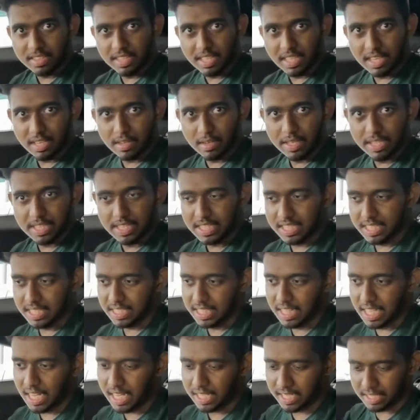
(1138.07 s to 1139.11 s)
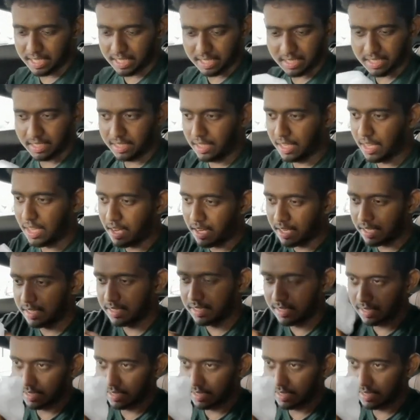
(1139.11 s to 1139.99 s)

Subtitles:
there is not a lot